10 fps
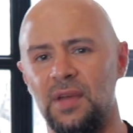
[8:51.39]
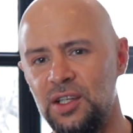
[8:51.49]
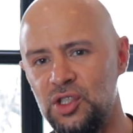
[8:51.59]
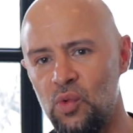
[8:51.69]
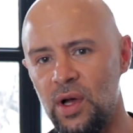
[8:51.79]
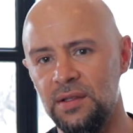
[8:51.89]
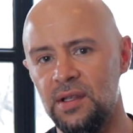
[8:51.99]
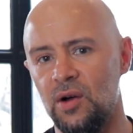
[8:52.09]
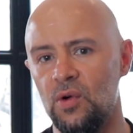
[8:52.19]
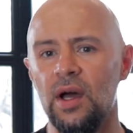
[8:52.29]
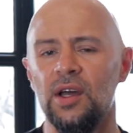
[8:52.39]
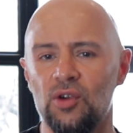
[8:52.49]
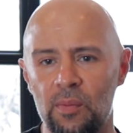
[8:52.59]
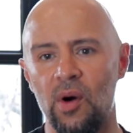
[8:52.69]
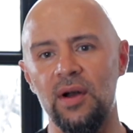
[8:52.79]
As you well know,
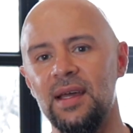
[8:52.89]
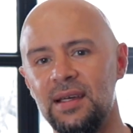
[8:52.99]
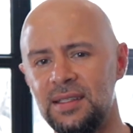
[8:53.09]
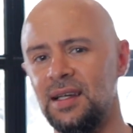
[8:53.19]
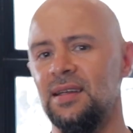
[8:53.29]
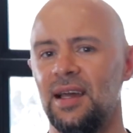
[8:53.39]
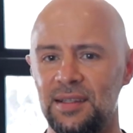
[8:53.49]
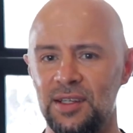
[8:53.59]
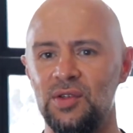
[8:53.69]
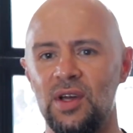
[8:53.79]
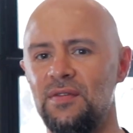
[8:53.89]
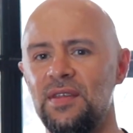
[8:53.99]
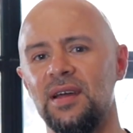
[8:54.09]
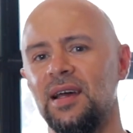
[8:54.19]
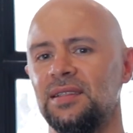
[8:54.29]
your body is connected to
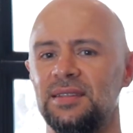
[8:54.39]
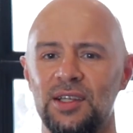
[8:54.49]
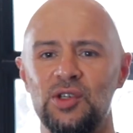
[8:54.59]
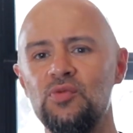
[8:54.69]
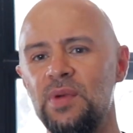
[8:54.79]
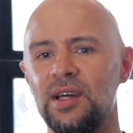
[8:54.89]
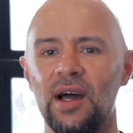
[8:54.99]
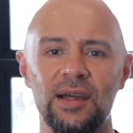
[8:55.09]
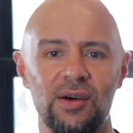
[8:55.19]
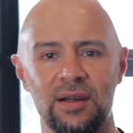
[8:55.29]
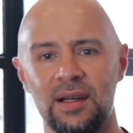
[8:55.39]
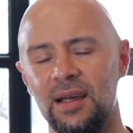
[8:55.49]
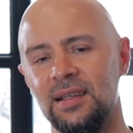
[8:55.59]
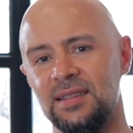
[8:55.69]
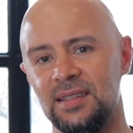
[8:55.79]
everything else that could be going on
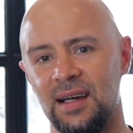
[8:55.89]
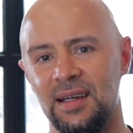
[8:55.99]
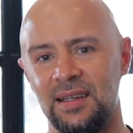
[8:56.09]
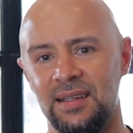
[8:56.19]
inside.